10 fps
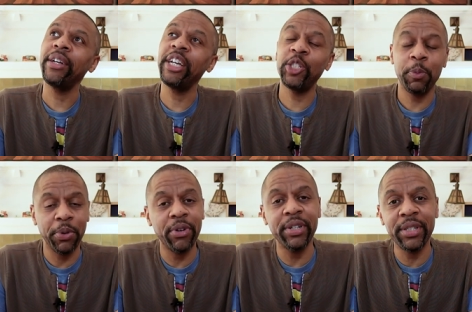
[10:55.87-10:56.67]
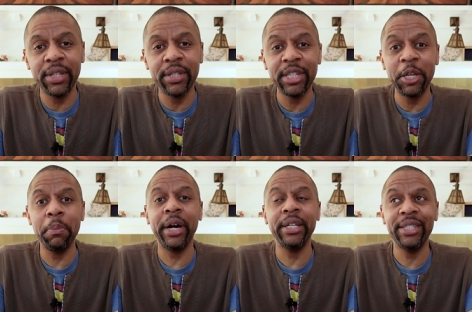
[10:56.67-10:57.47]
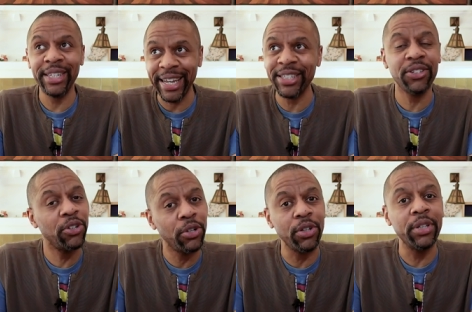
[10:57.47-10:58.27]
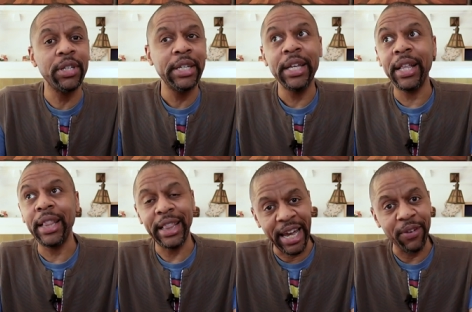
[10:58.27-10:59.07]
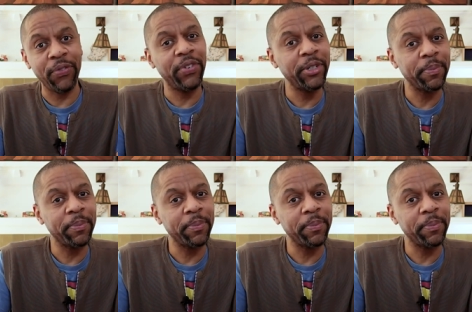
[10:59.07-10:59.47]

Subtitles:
experiences in my technical life.